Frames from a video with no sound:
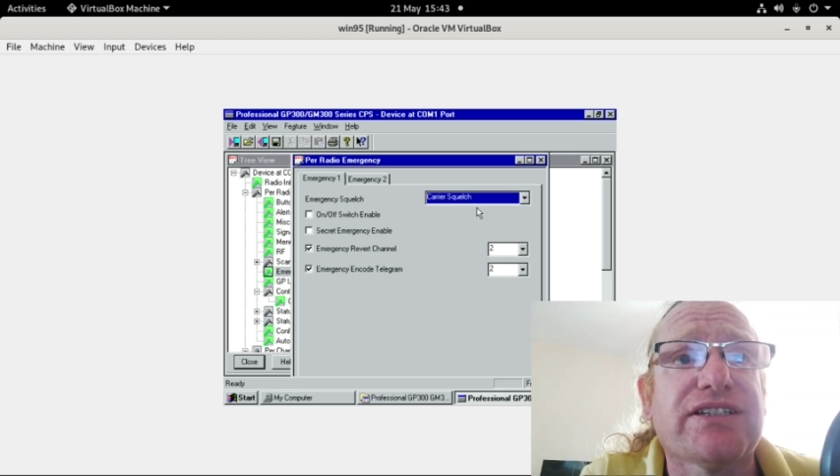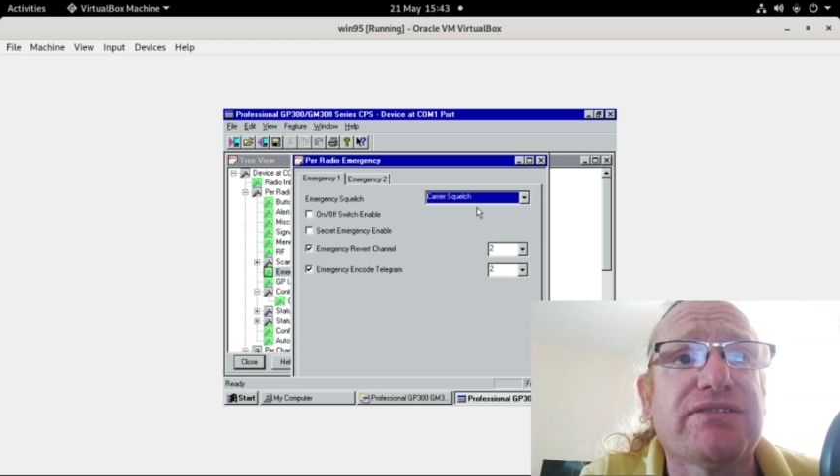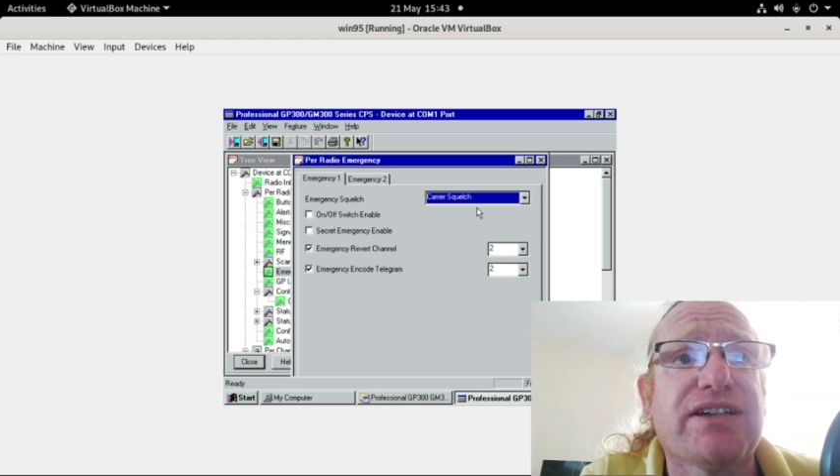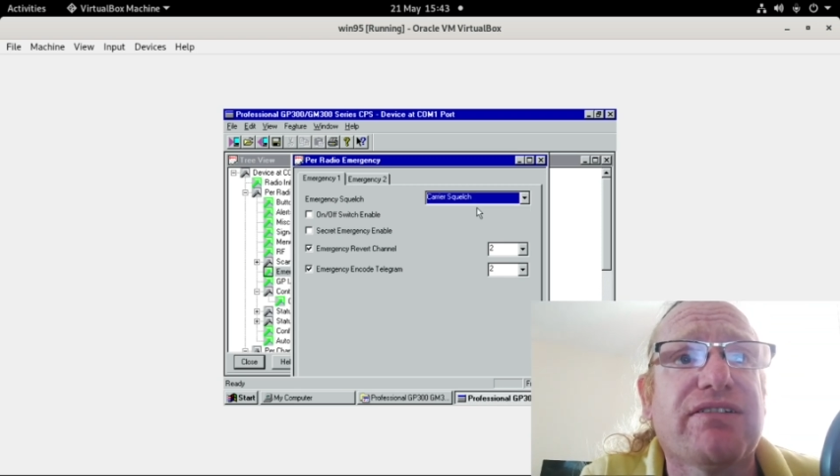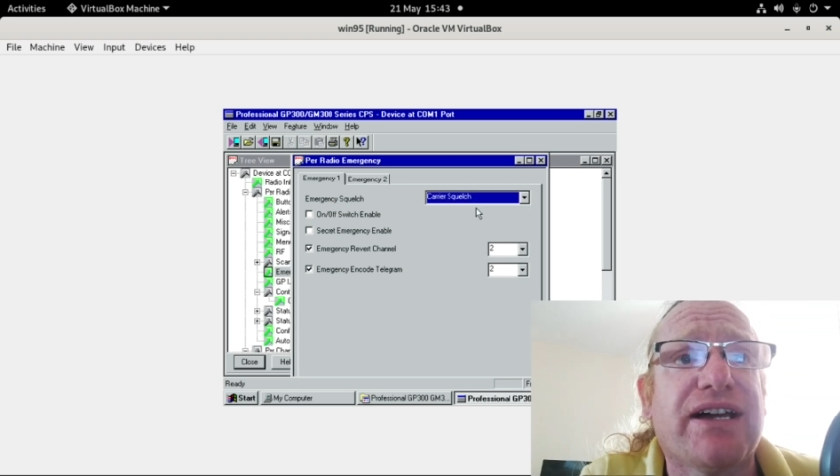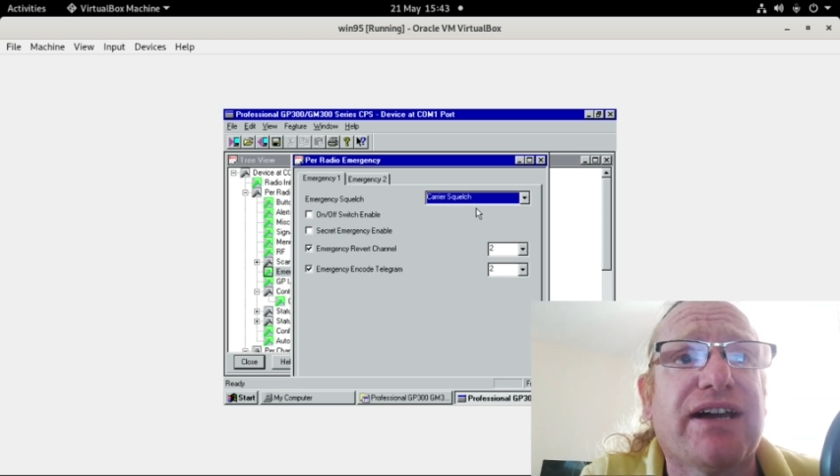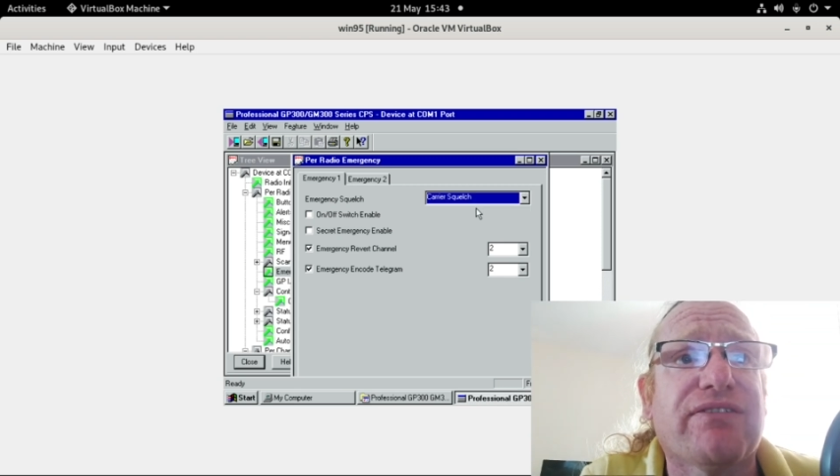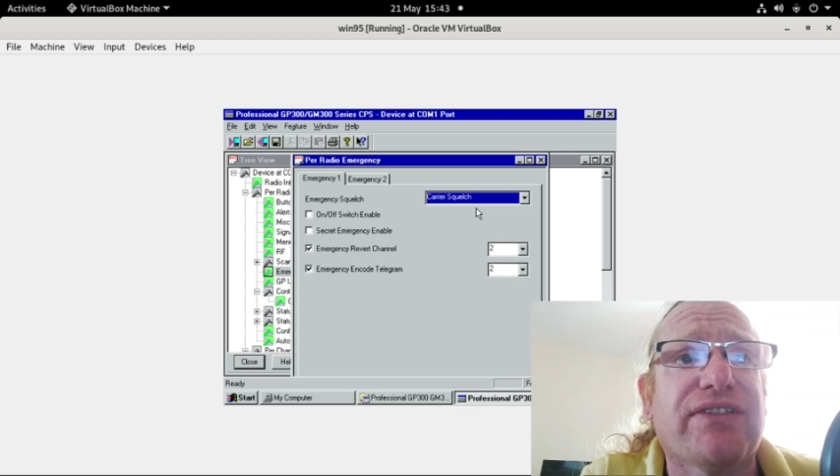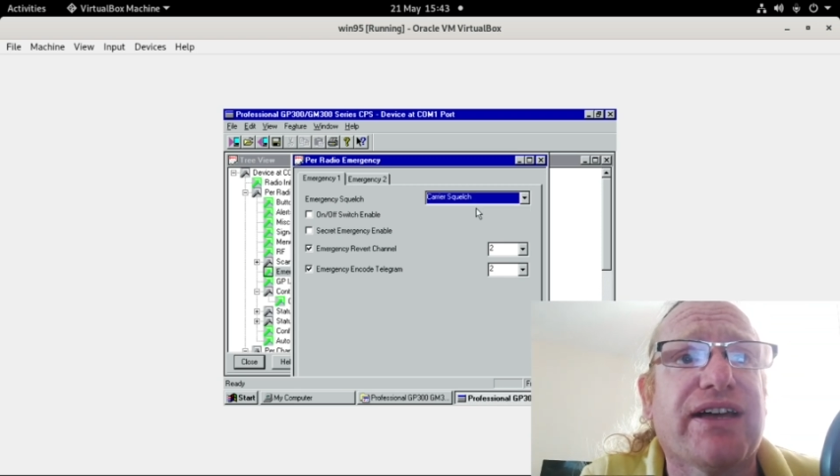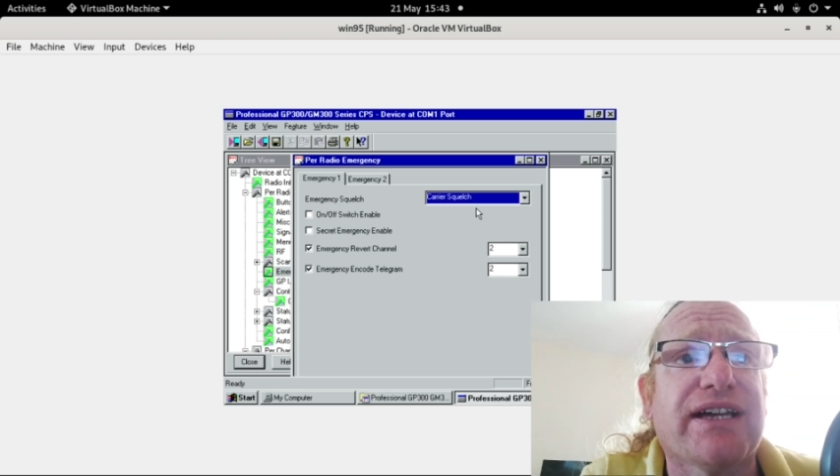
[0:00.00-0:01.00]
so we don't
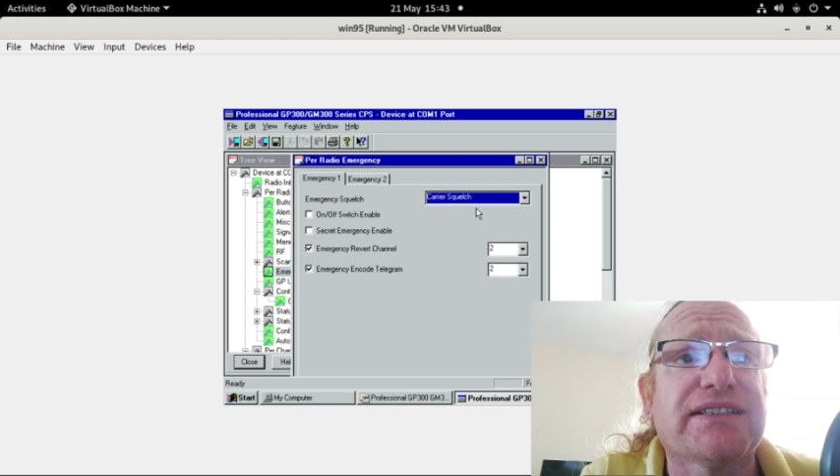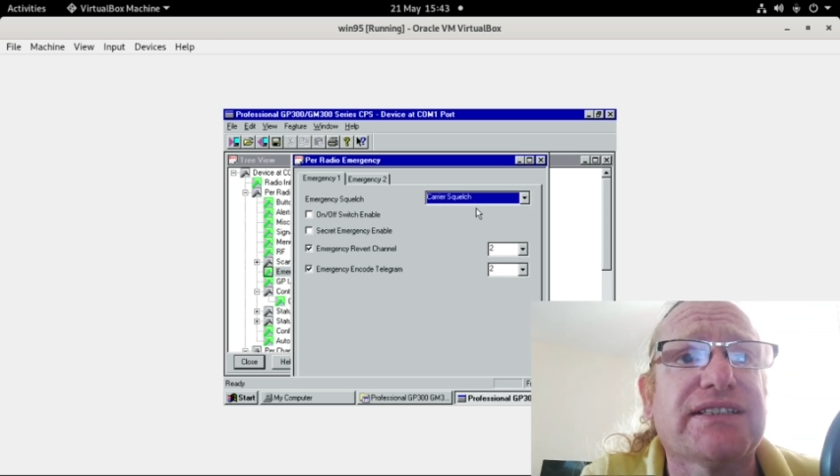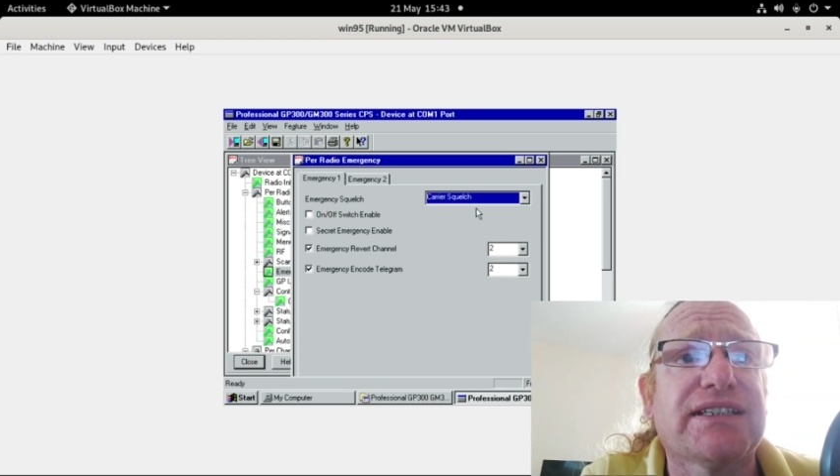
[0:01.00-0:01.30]
have that.